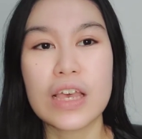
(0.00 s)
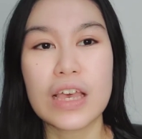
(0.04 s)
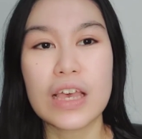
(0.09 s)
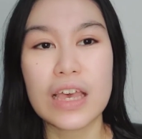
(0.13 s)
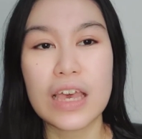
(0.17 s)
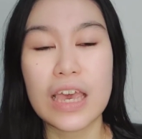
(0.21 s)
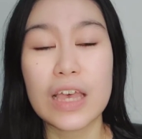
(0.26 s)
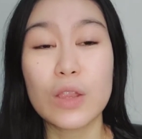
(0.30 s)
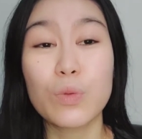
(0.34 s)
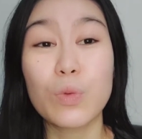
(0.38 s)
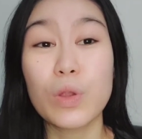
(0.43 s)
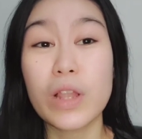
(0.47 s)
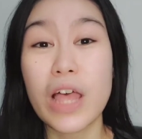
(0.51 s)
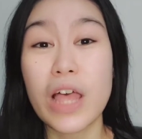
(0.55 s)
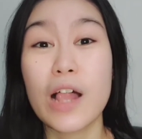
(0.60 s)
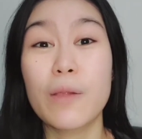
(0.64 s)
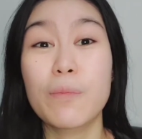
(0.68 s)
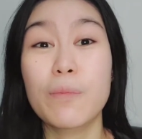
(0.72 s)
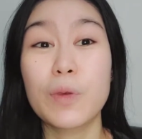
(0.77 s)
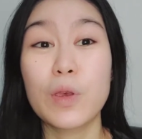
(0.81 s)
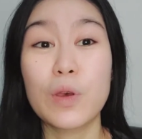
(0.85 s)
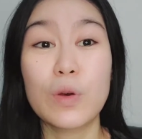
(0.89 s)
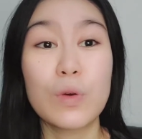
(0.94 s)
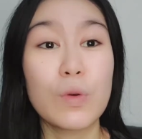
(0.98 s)
it will
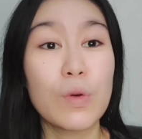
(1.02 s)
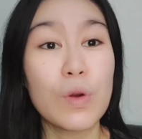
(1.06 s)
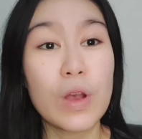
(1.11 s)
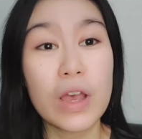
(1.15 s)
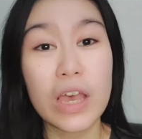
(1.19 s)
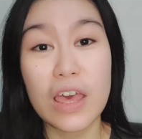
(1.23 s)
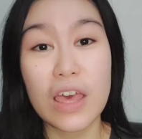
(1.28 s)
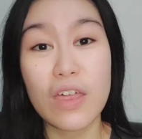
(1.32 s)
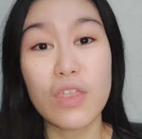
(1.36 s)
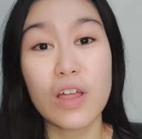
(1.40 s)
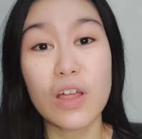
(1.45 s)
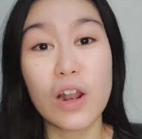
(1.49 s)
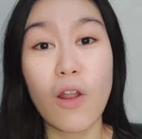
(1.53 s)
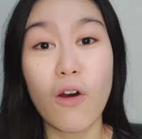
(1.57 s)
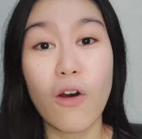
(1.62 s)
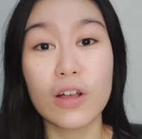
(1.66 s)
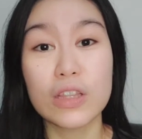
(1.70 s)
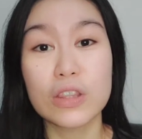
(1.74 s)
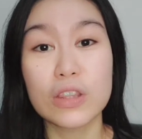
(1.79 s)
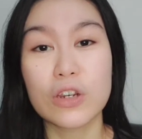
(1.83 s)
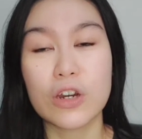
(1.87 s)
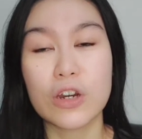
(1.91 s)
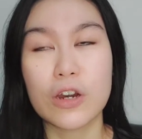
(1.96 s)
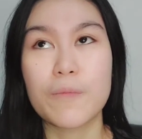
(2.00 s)
help you in the
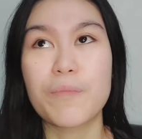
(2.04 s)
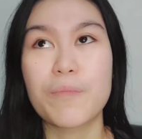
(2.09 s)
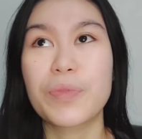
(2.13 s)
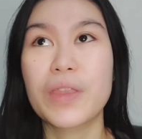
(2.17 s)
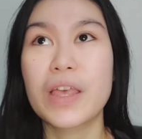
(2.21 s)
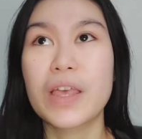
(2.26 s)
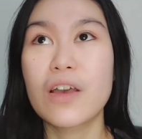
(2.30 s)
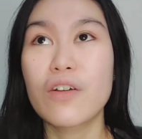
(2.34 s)
long term.